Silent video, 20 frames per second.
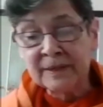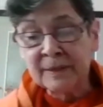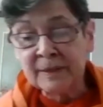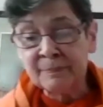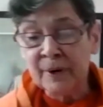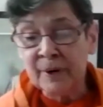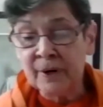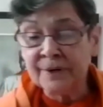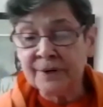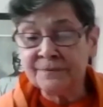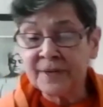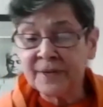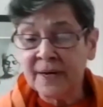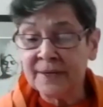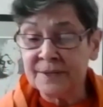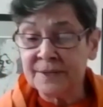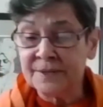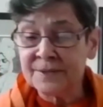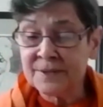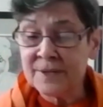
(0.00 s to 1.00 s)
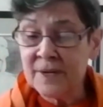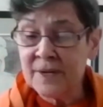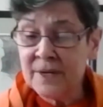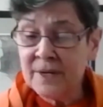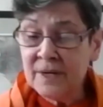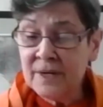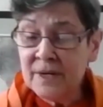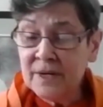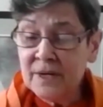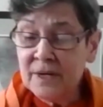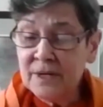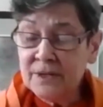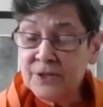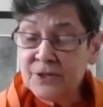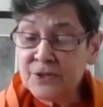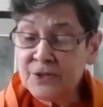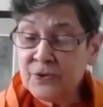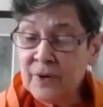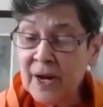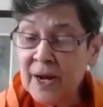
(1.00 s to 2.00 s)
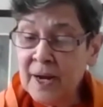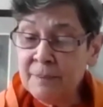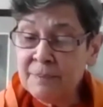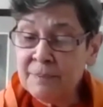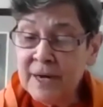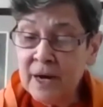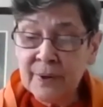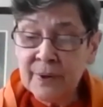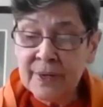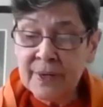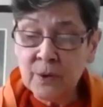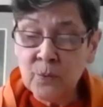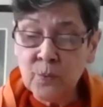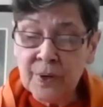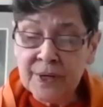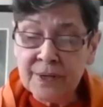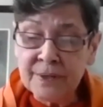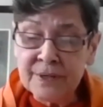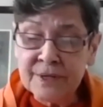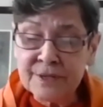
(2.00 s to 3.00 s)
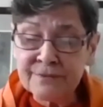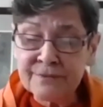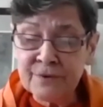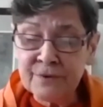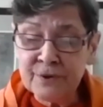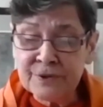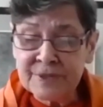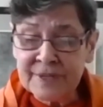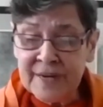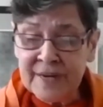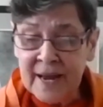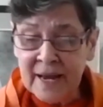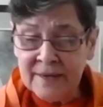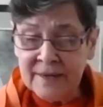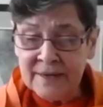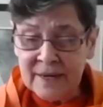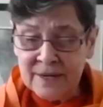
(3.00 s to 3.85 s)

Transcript: the part of Titus described how he witnessed firsthand,